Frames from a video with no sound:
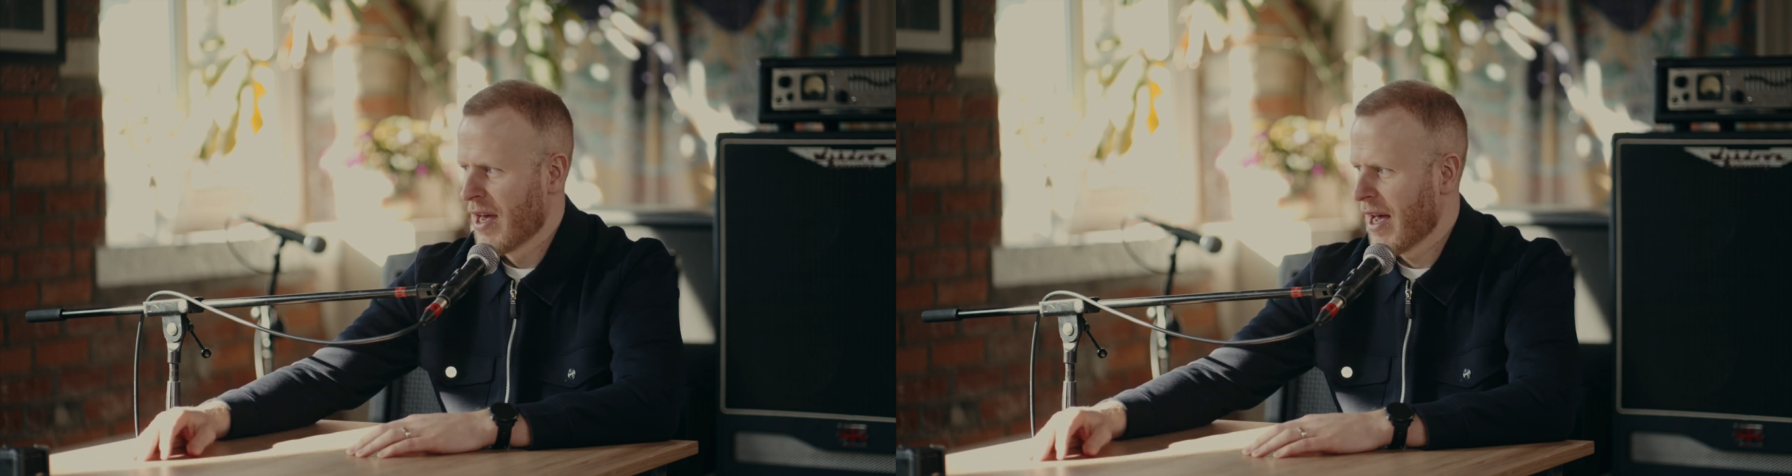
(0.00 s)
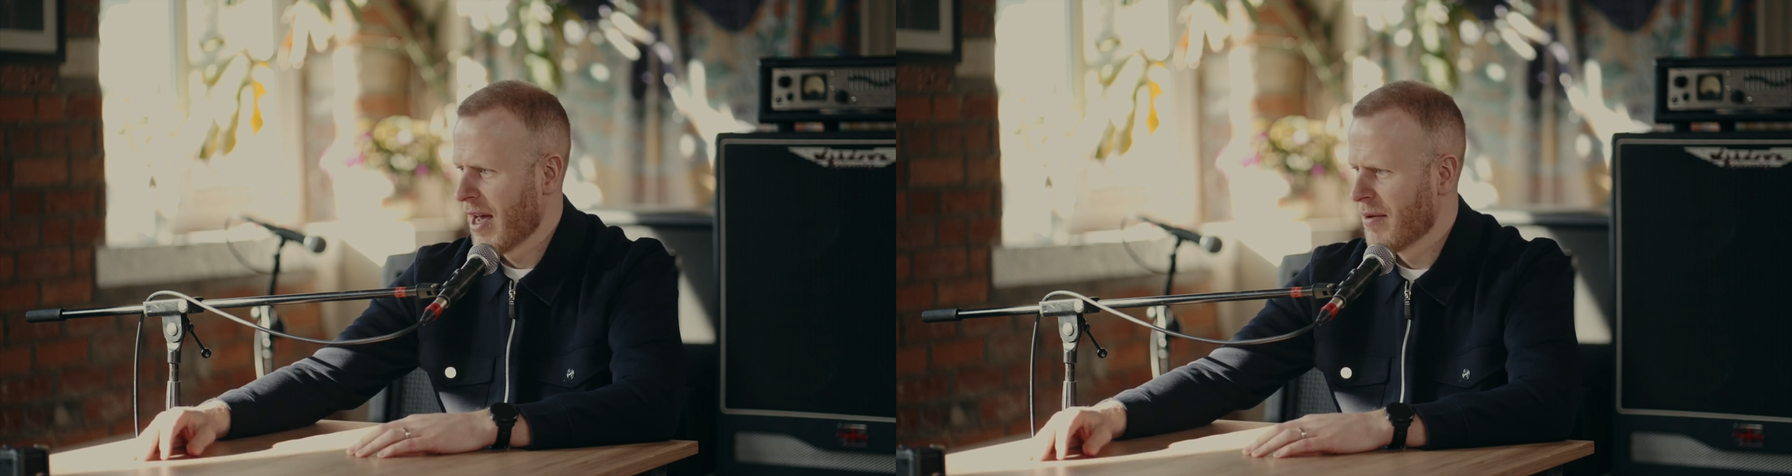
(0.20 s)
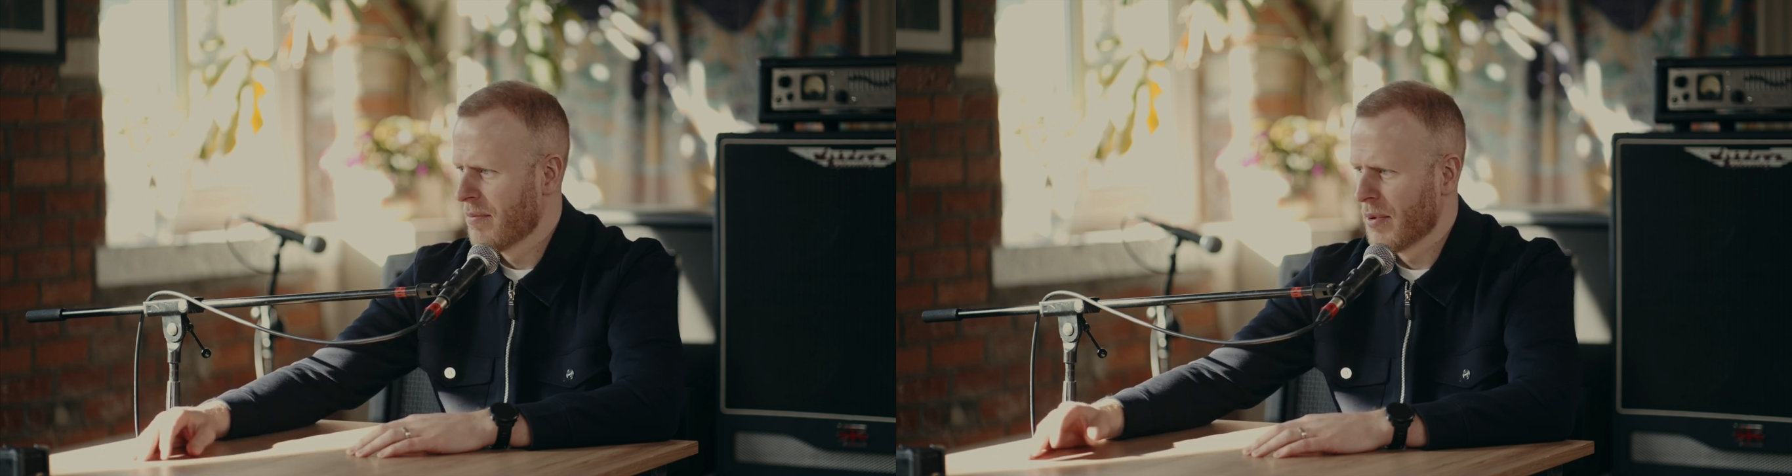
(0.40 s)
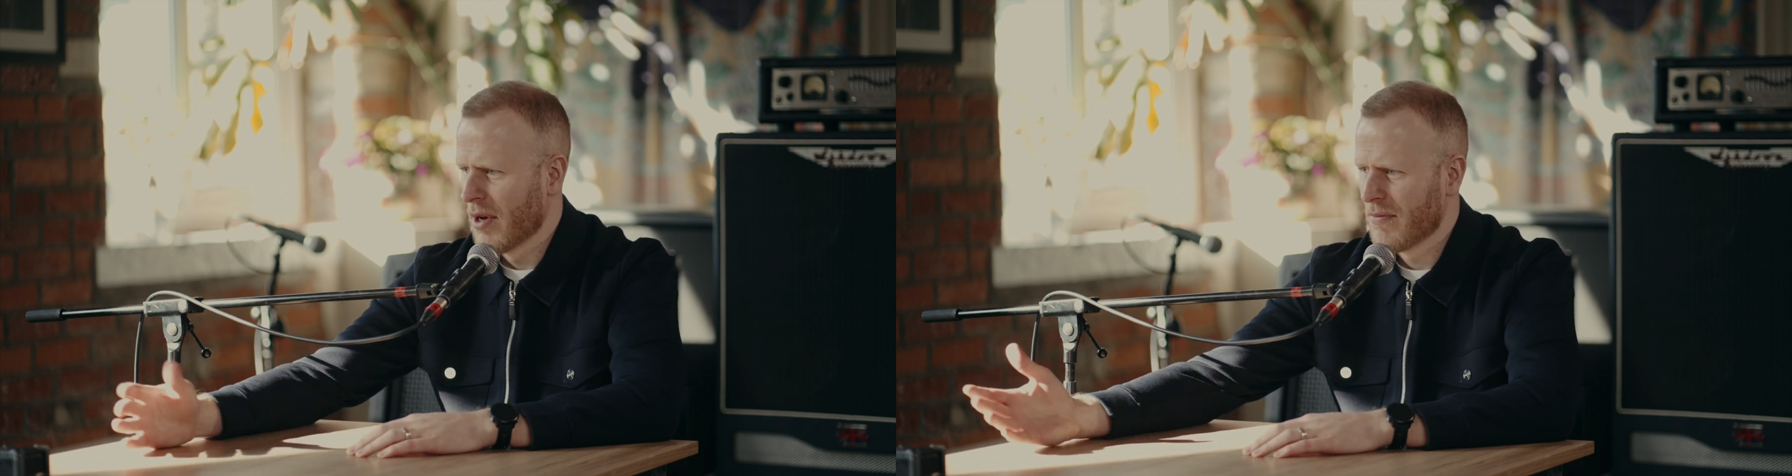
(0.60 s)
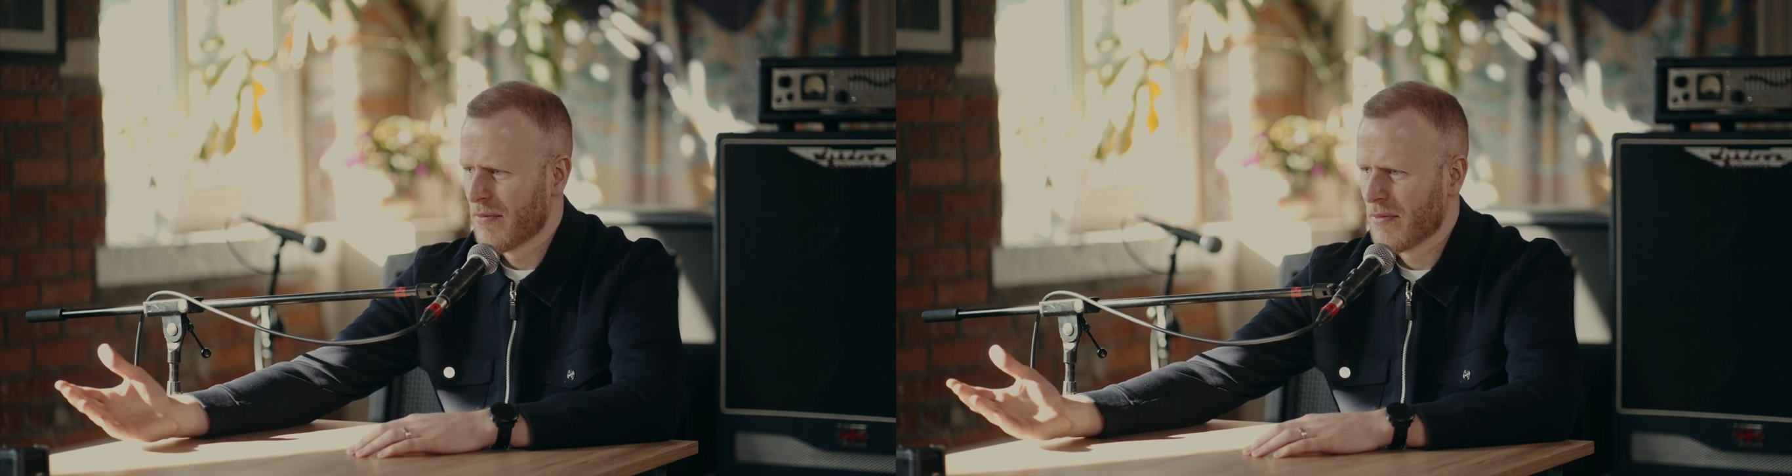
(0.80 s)

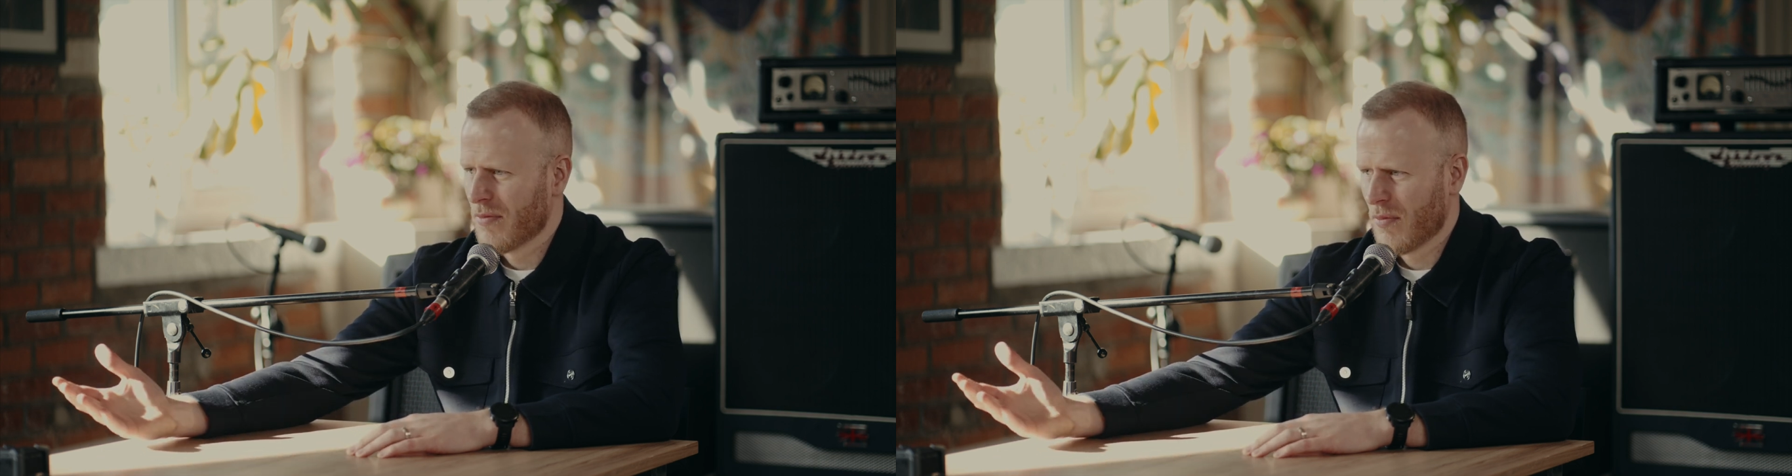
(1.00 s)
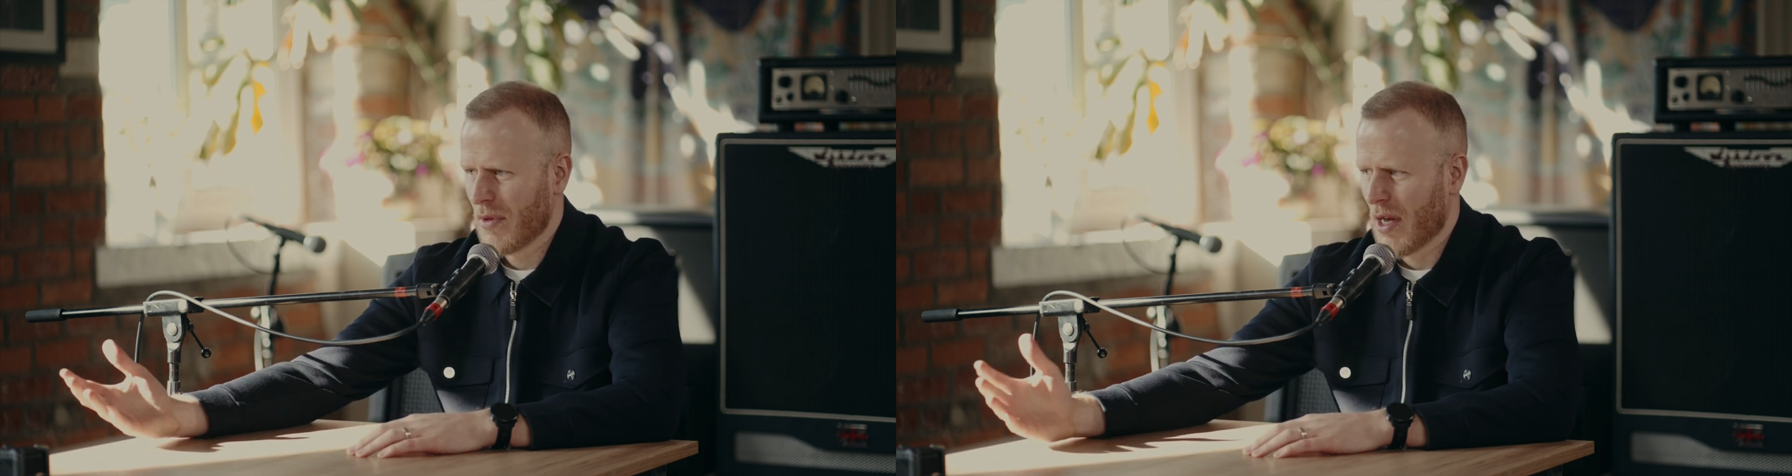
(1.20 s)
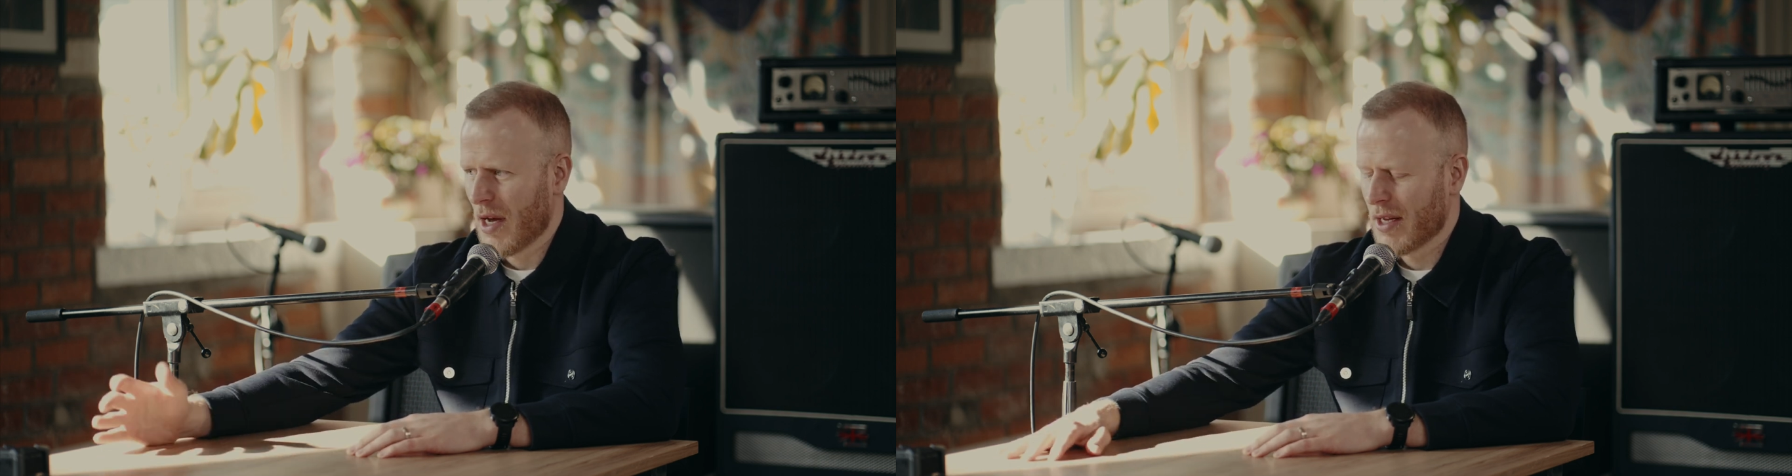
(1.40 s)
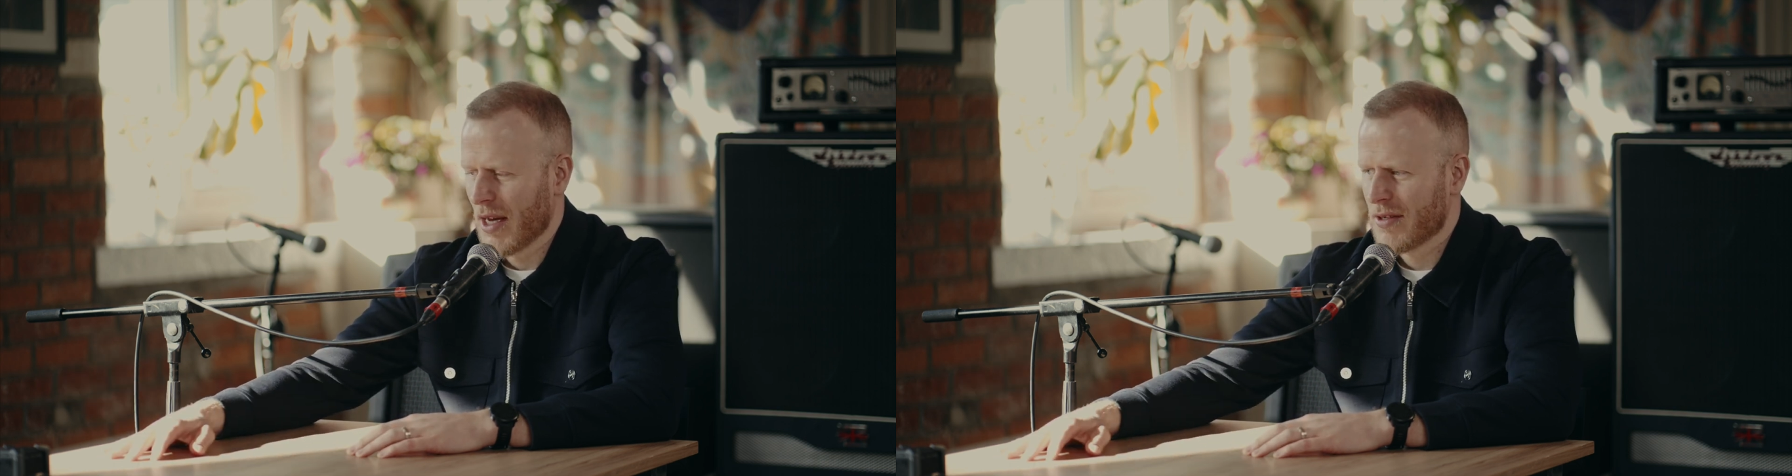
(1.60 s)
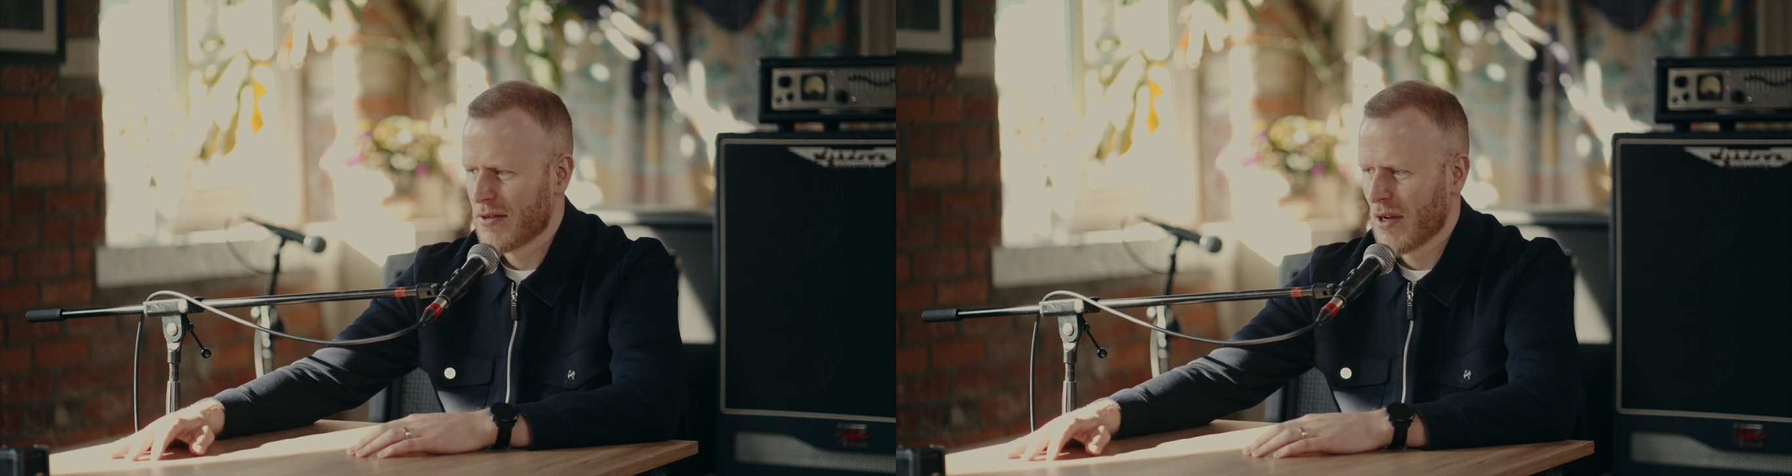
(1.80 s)
But I
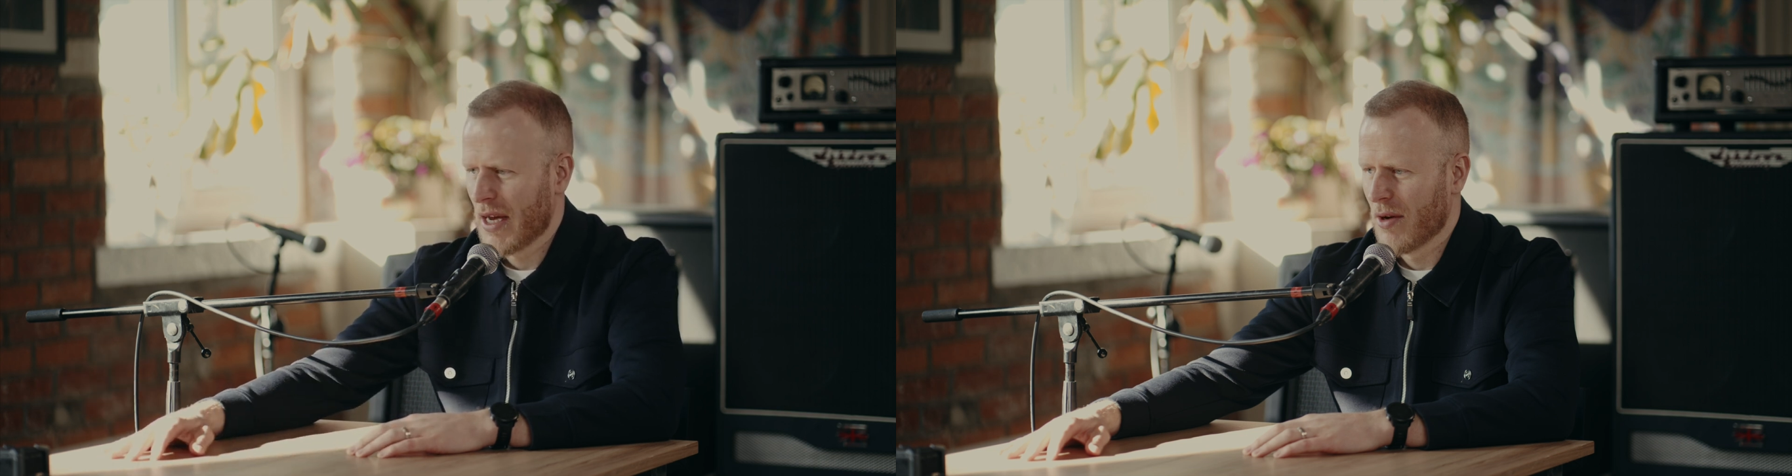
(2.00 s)
guess